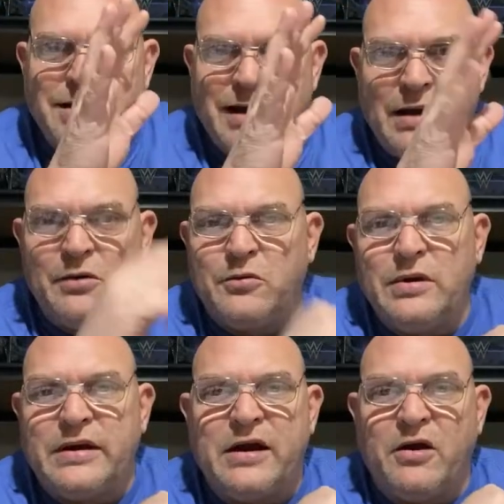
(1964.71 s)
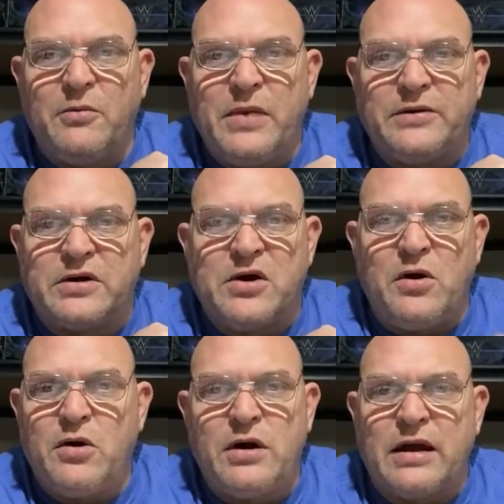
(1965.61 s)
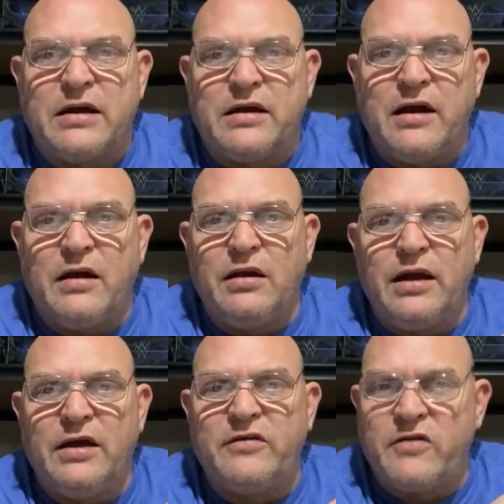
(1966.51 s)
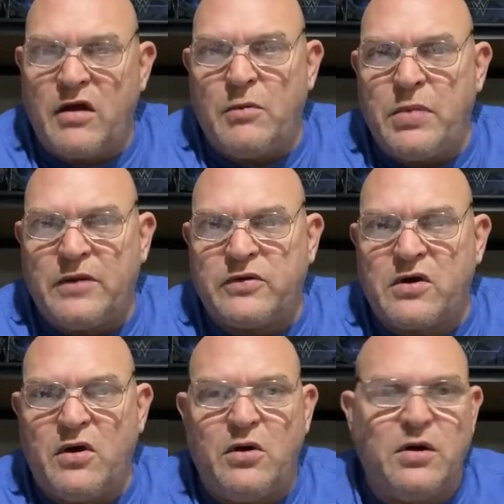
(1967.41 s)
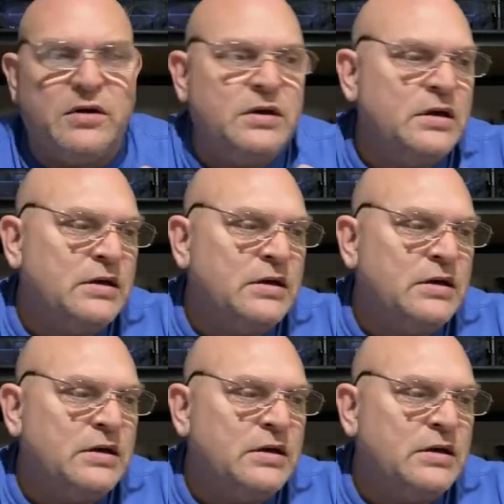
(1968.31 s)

I don't really care about the card. I could care less about the card.